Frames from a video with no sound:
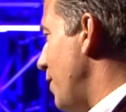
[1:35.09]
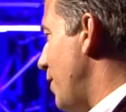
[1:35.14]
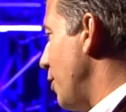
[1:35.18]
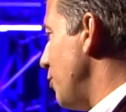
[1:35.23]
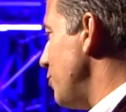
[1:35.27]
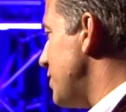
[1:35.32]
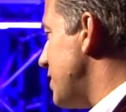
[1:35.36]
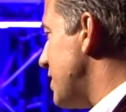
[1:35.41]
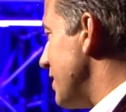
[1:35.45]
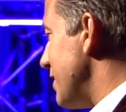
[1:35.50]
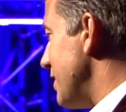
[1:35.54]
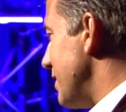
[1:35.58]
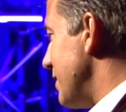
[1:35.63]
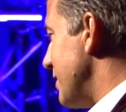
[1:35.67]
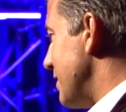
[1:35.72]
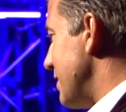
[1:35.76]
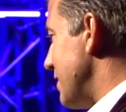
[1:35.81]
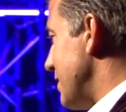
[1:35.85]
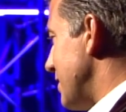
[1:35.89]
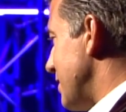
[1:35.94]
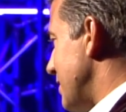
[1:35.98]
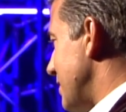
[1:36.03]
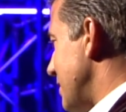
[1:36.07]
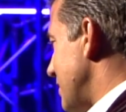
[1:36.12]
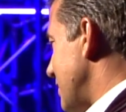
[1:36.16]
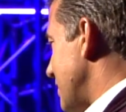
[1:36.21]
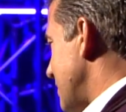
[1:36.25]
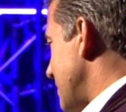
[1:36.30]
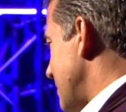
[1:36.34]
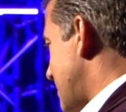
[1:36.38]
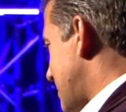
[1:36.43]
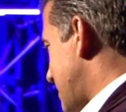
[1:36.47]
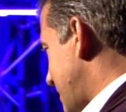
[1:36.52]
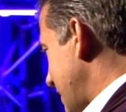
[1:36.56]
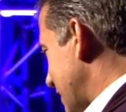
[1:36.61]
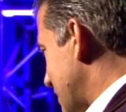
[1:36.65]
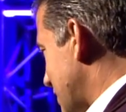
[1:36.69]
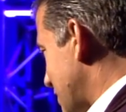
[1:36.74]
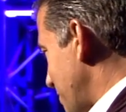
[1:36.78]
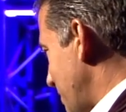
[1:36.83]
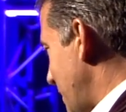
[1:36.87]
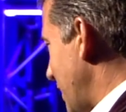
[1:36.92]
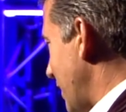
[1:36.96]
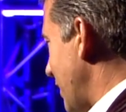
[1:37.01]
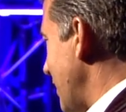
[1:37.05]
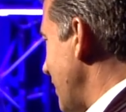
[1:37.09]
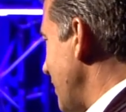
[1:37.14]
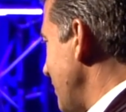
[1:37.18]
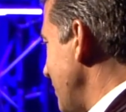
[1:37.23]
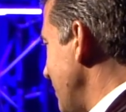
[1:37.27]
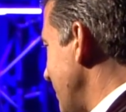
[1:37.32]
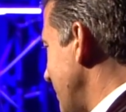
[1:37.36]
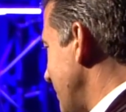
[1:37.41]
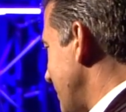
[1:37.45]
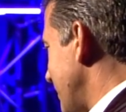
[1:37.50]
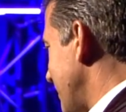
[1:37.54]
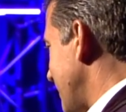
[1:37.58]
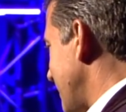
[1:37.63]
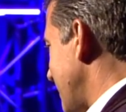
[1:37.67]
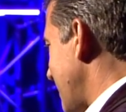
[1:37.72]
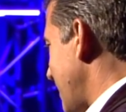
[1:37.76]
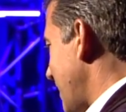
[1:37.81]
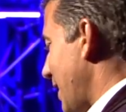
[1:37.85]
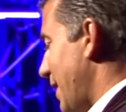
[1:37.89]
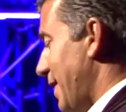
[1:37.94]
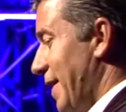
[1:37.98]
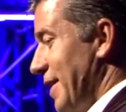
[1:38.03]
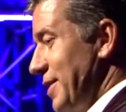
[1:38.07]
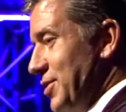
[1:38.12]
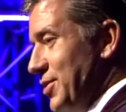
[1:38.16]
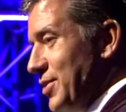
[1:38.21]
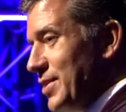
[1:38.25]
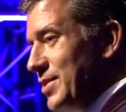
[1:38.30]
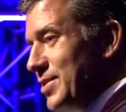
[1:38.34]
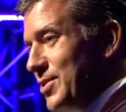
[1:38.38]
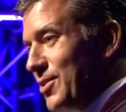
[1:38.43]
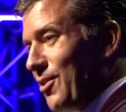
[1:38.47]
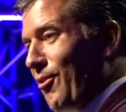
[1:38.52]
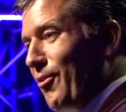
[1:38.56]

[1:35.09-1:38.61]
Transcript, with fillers: Those 6 million, and that's just